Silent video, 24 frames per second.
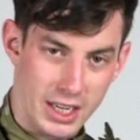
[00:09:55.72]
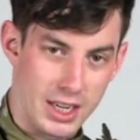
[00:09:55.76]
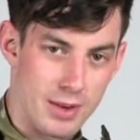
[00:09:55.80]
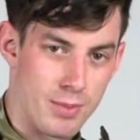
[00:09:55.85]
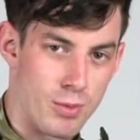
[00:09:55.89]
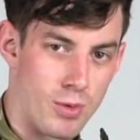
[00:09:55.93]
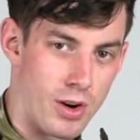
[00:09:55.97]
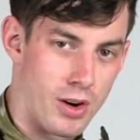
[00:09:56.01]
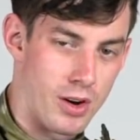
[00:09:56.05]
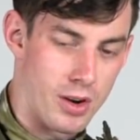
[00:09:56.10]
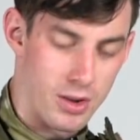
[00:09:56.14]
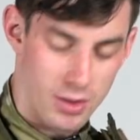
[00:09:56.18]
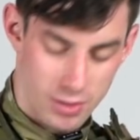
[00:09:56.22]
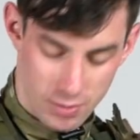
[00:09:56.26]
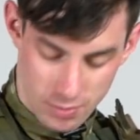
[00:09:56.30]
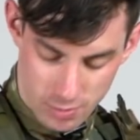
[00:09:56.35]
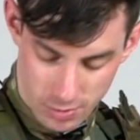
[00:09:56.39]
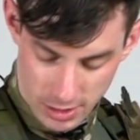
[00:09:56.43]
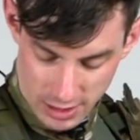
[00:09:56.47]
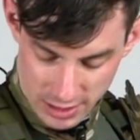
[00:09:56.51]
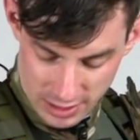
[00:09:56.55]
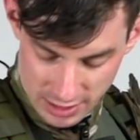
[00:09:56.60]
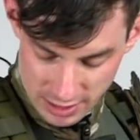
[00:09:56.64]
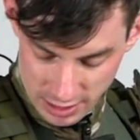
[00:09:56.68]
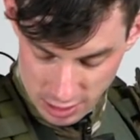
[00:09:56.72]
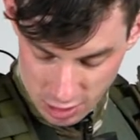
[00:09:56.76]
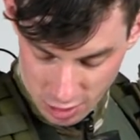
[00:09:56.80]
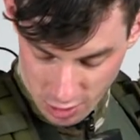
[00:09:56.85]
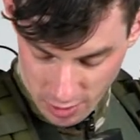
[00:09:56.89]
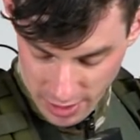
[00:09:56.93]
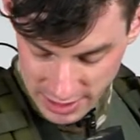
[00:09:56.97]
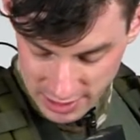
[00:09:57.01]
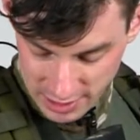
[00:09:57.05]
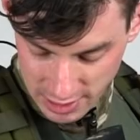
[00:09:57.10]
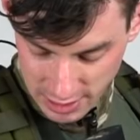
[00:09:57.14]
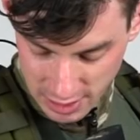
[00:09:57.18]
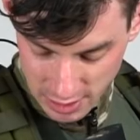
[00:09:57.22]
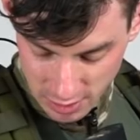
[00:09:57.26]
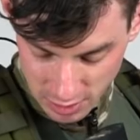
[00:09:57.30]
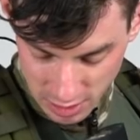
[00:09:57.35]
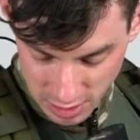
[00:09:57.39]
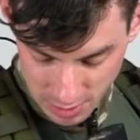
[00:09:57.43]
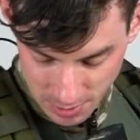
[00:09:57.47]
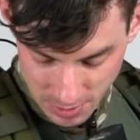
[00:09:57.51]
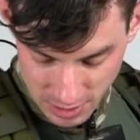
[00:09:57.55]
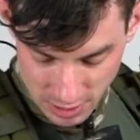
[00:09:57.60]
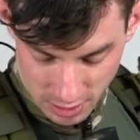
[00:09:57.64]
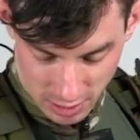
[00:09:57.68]
anymore with the tracer
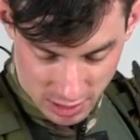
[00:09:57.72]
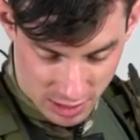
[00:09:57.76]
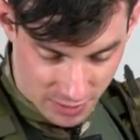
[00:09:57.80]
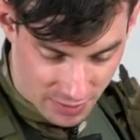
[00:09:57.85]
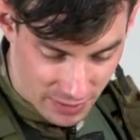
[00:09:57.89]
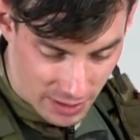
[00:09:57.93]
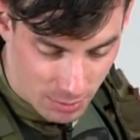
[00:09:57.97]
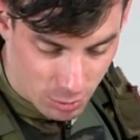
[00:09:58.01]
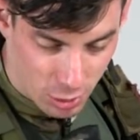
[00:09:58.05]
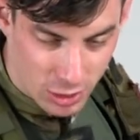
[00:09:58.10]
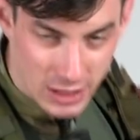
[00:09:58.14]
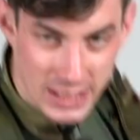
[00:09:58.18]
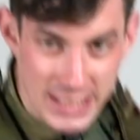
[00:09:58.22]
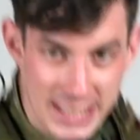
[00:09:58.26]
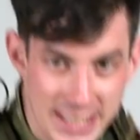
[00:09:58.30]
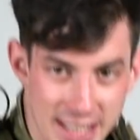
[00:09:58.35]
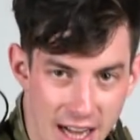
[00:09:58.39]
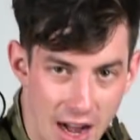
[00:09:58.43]
unit, because if I would knee